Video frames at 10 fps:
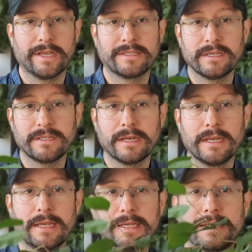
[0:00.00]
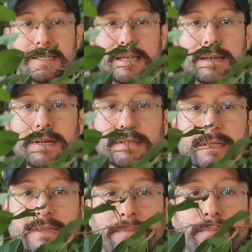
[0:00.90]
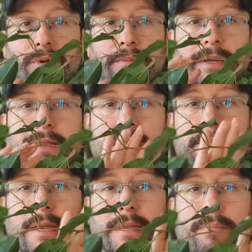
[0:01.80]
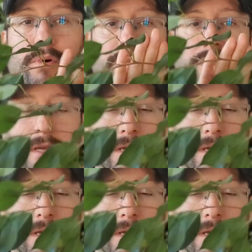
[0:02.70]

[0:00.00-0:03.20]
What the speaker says: essentially it's the same as the simple, but in many points.